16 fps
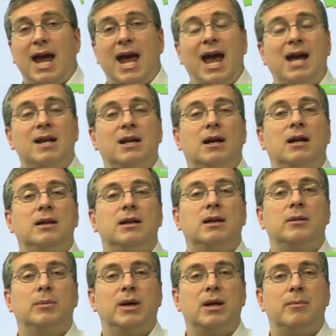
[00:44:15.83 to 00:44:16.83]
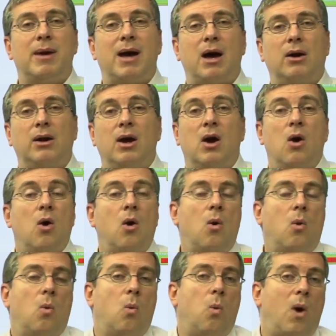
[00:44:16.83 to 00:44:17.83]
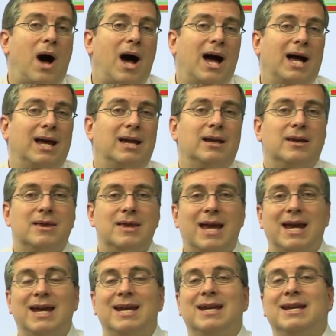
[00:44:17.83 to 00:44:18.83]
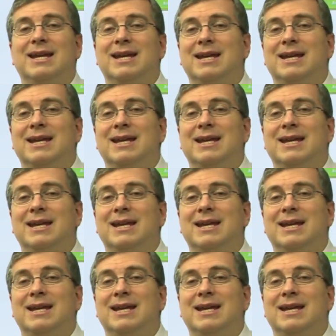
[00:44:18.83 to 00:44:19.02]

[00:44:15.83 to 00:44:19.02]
and a little bit about why they